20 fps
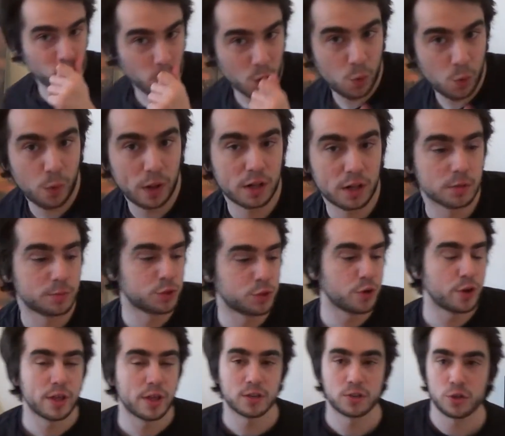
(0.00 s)
welcome to
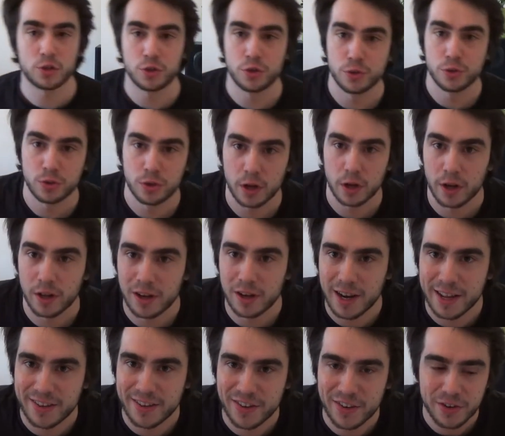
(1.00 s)
this new
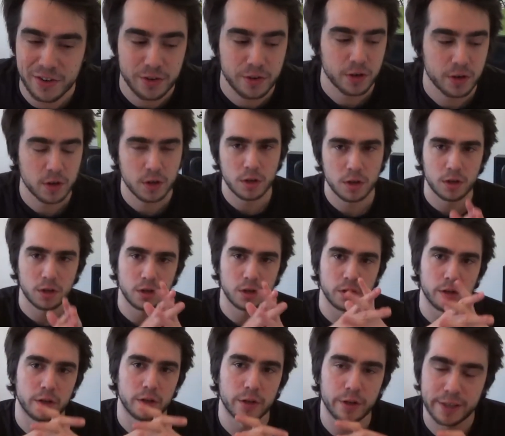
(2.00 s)
lesson.
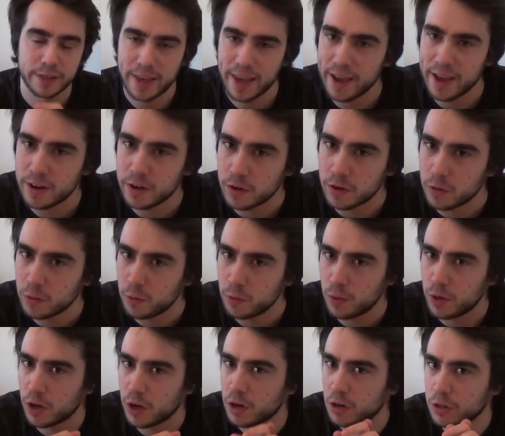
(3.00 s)
Again,
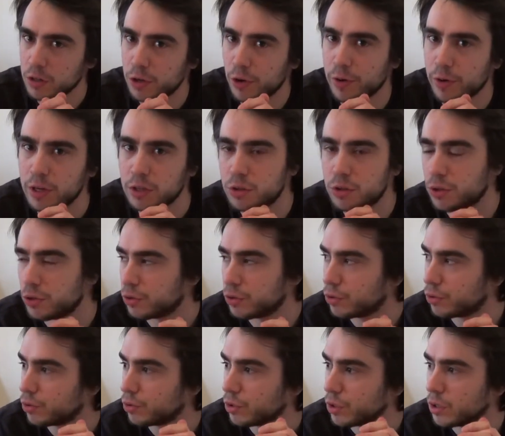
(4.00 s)
we are going
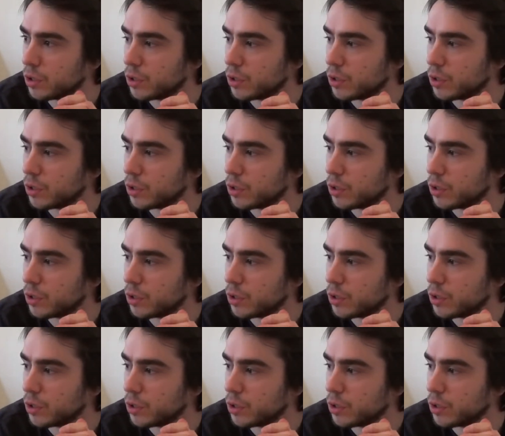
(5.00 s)
to